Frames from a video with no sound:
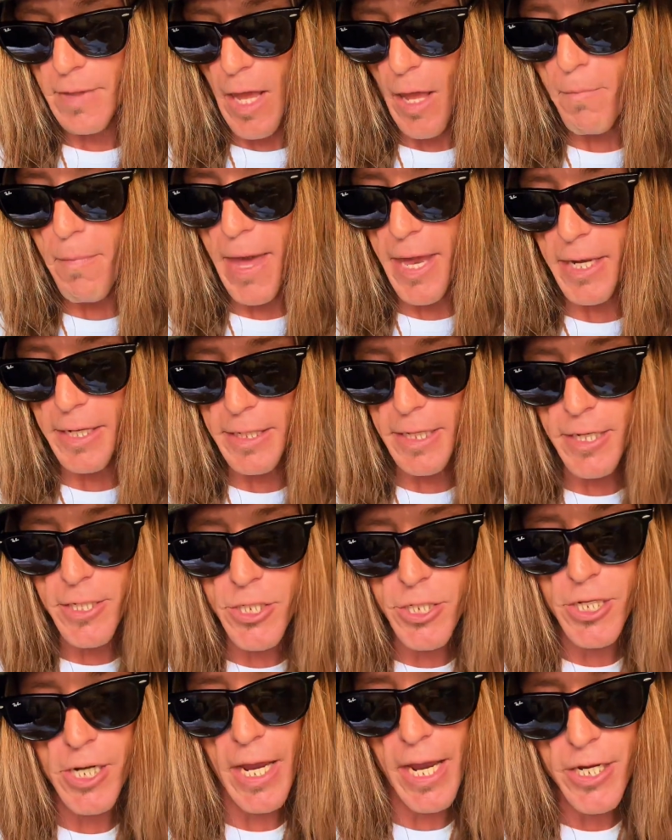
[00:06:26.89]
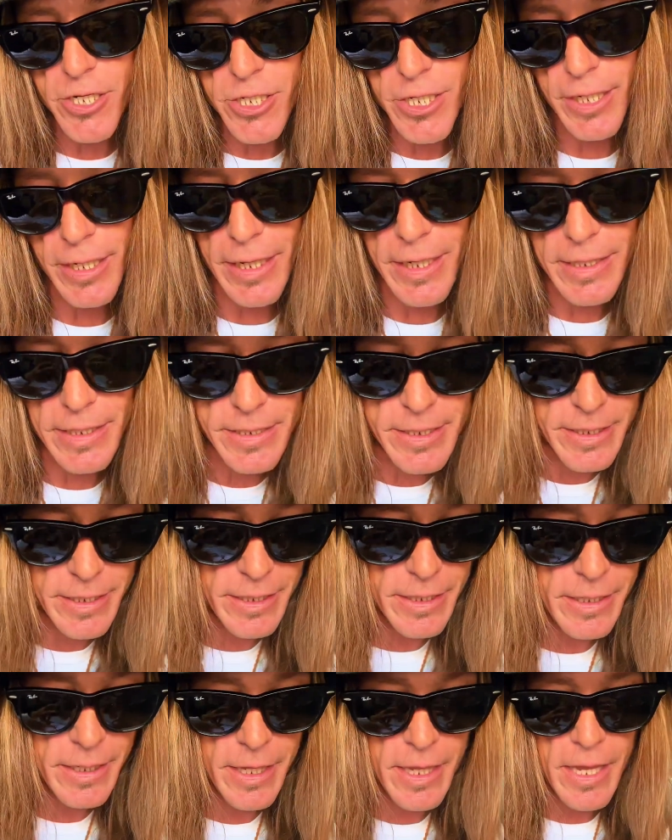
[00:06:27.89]
about initiation
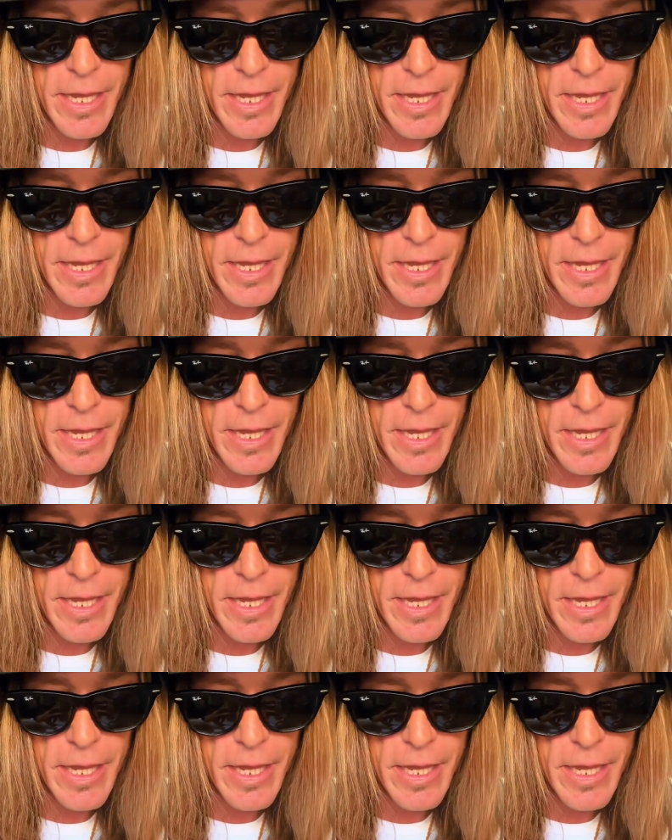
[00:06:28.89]
into